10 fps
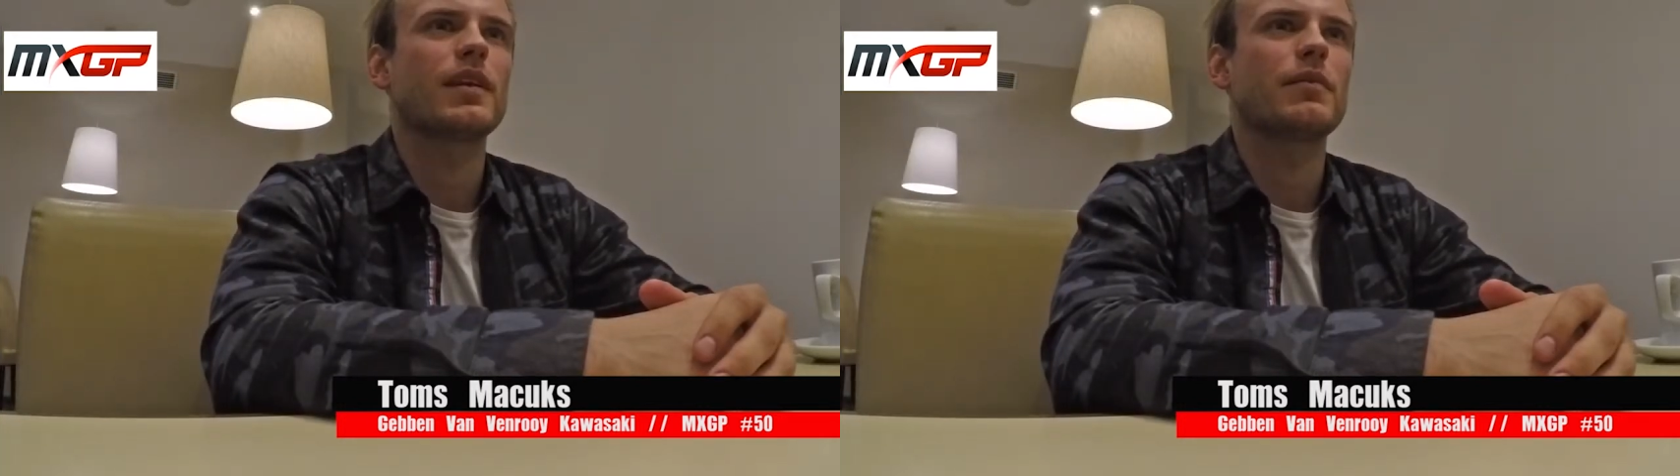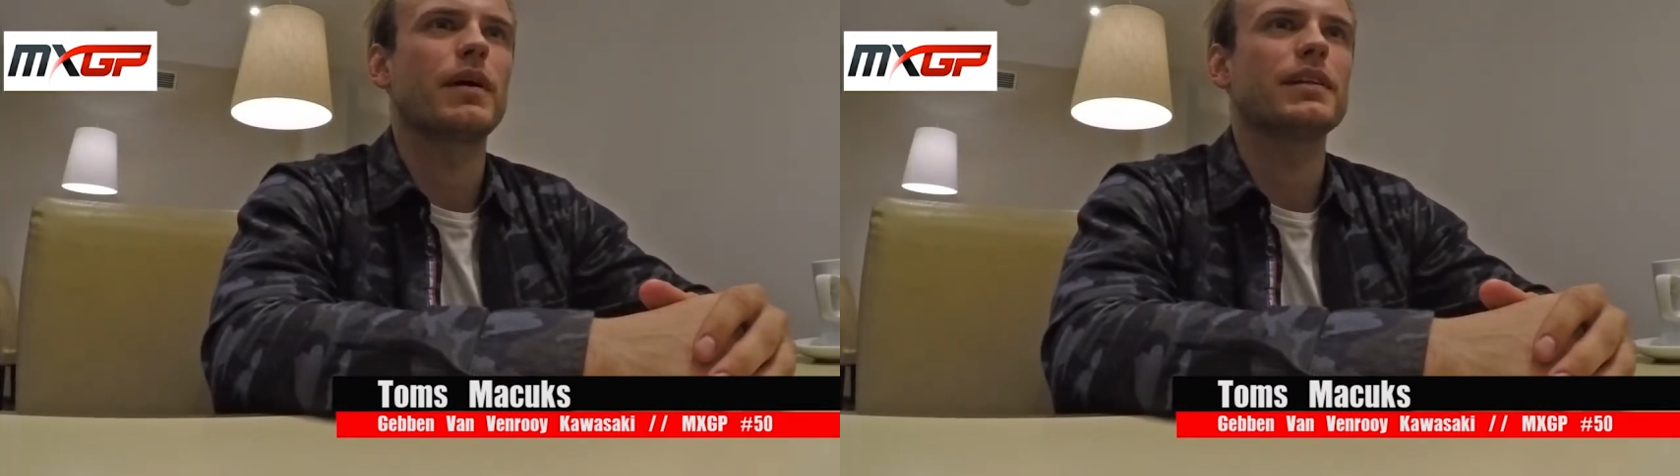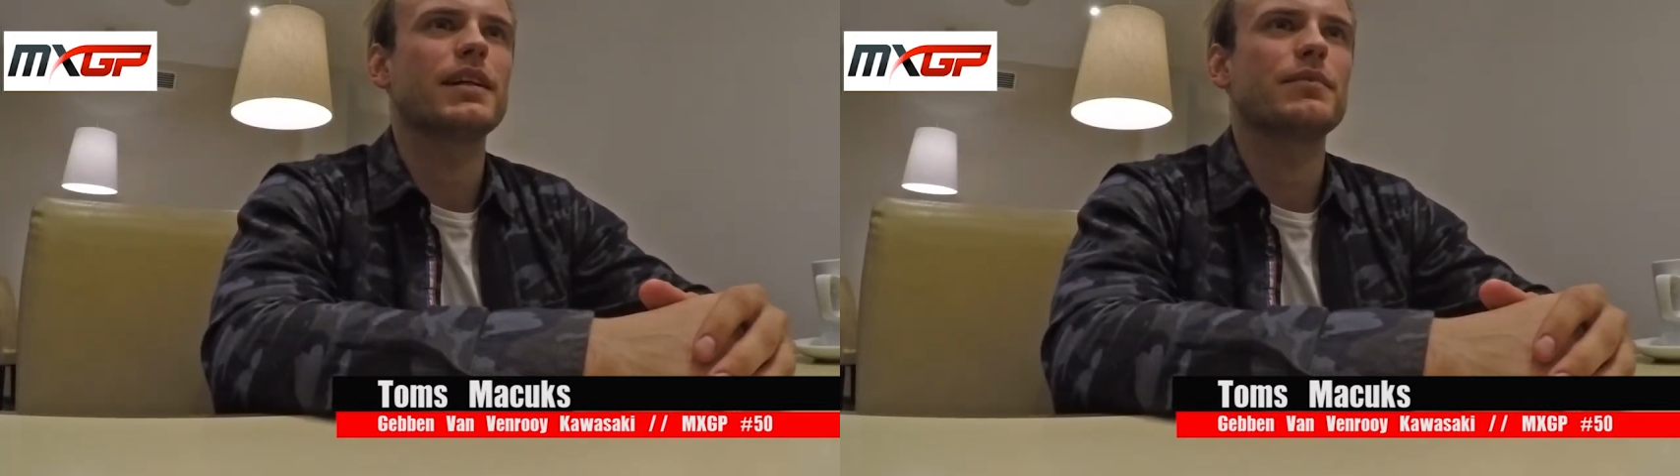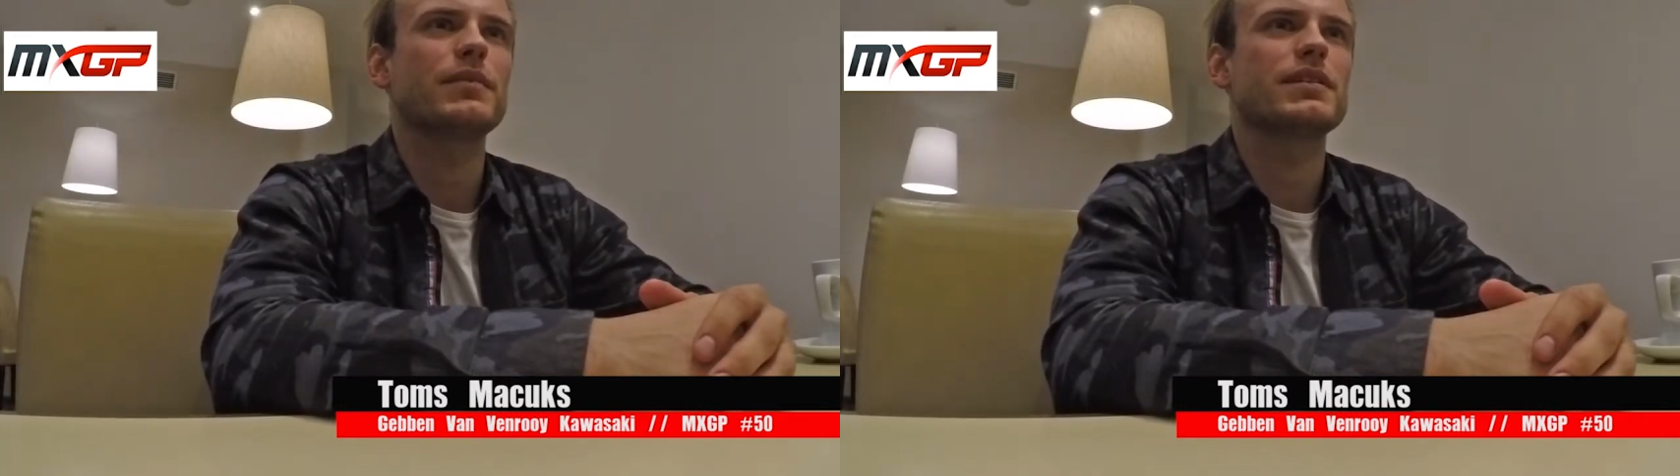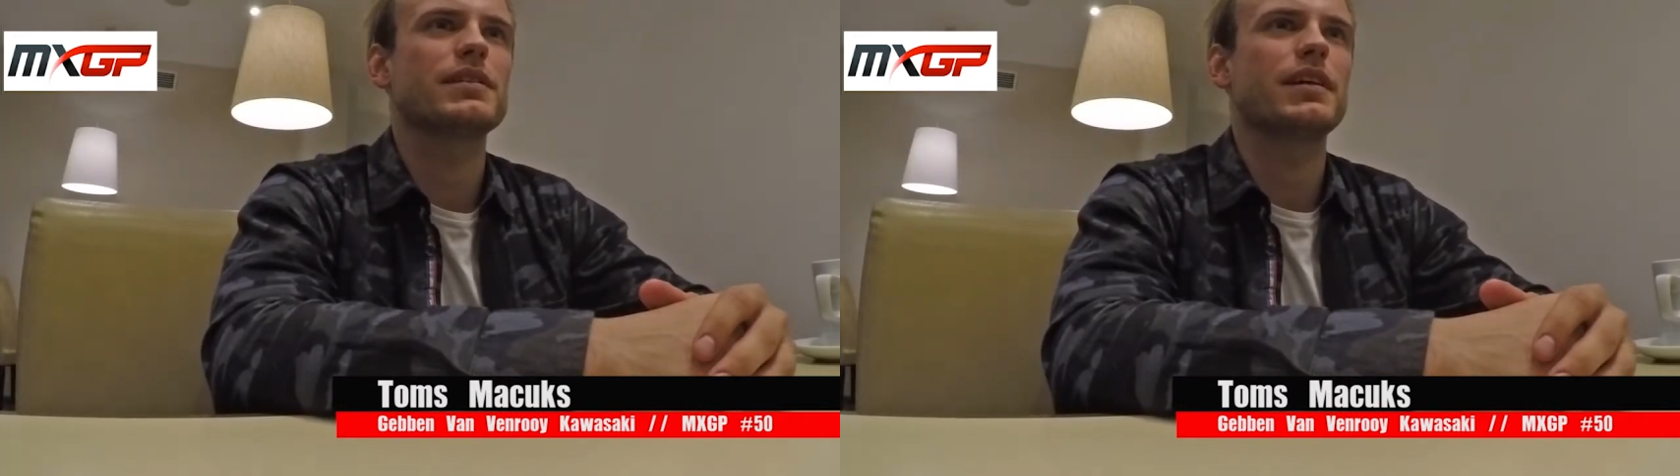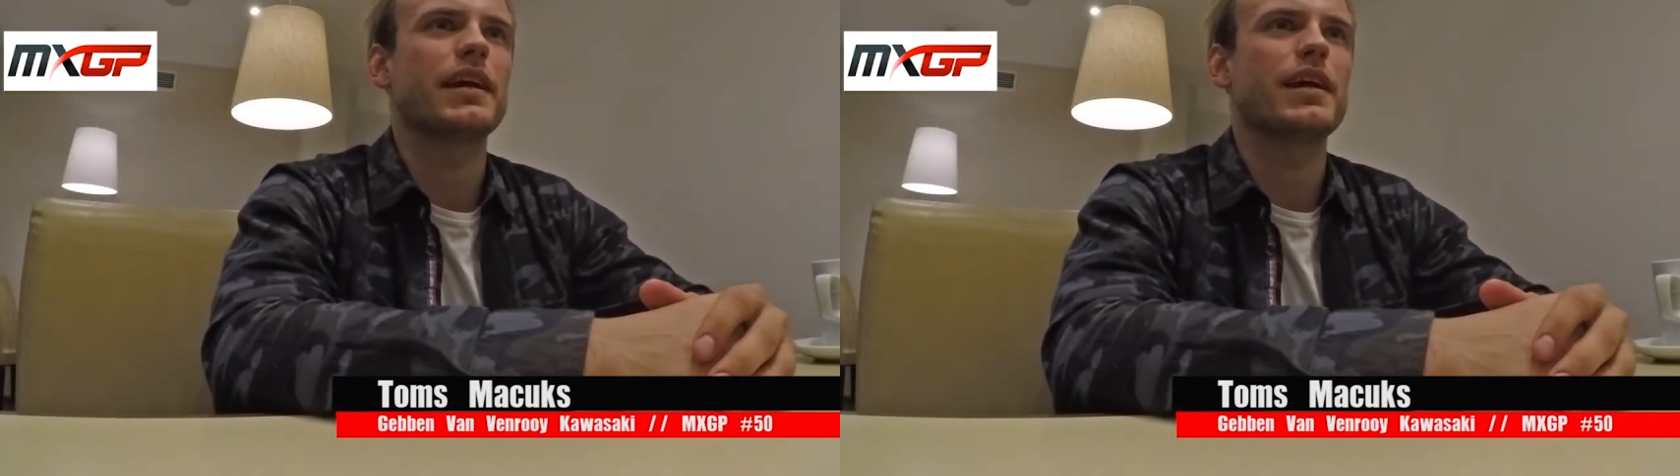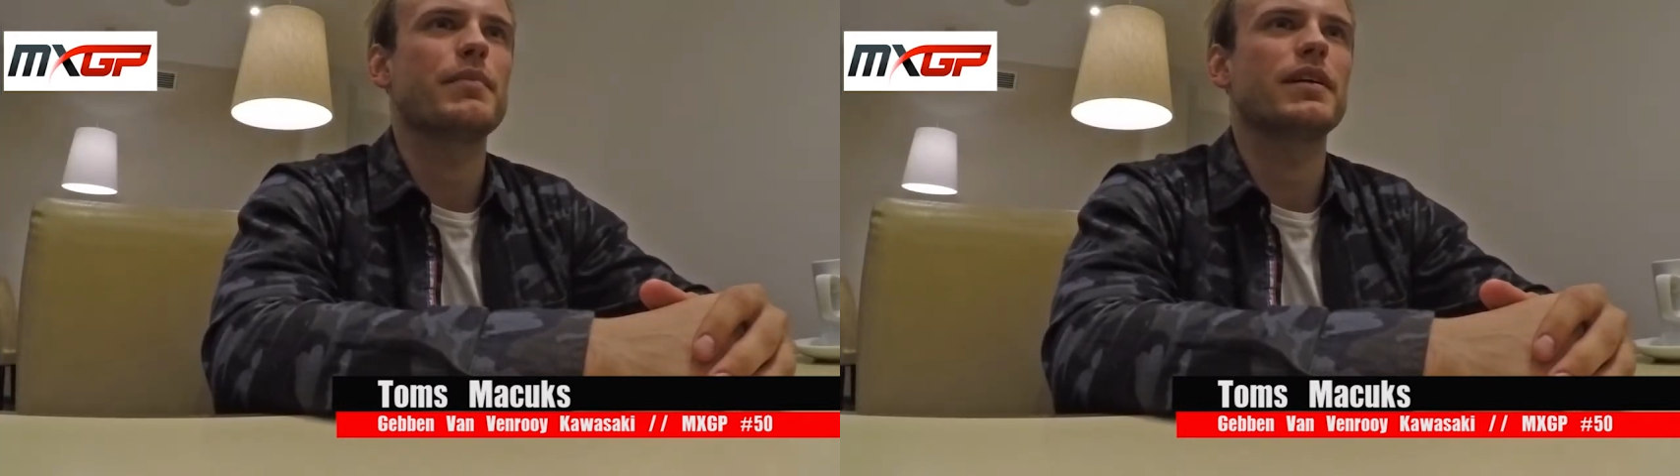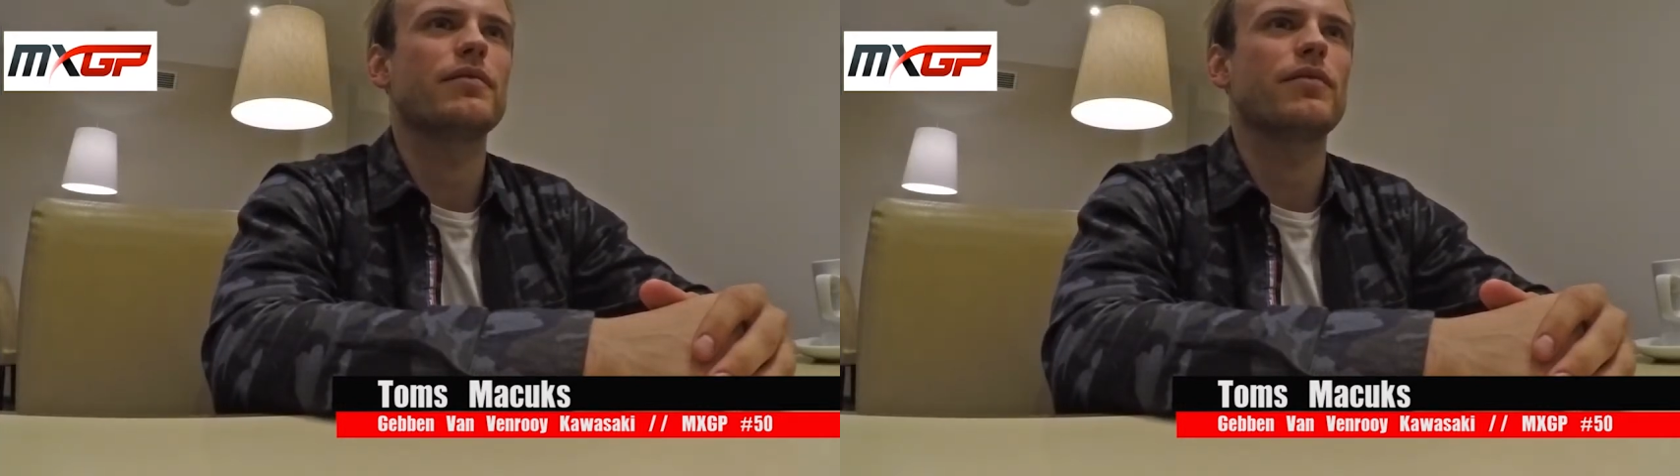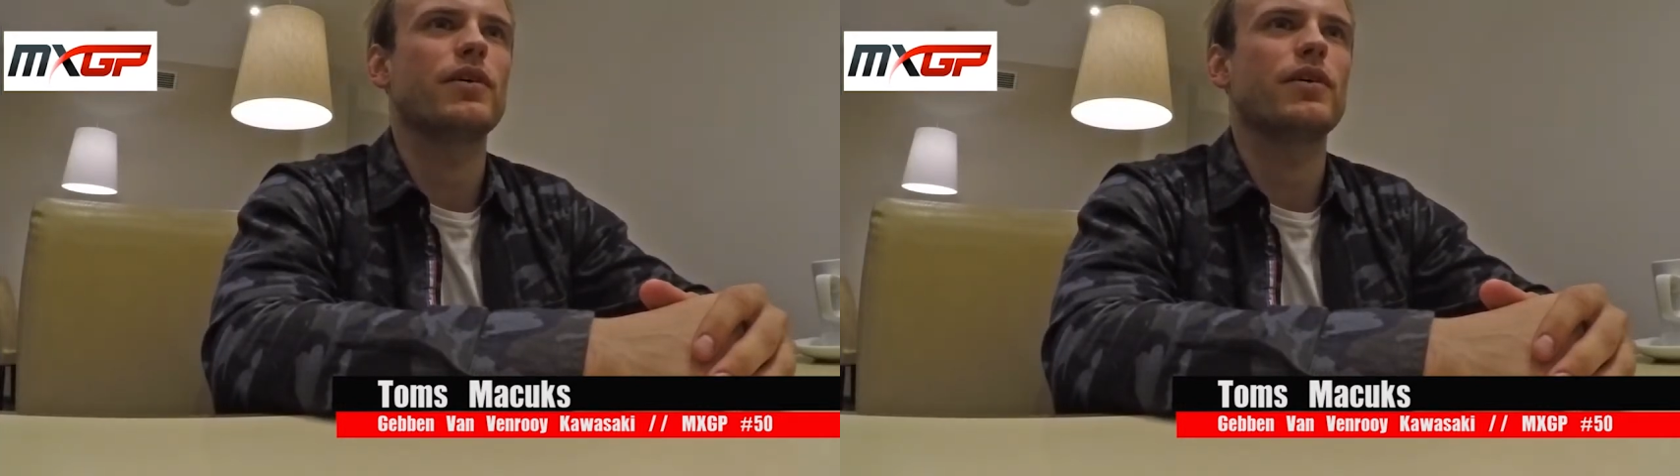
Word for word: My team is Gebben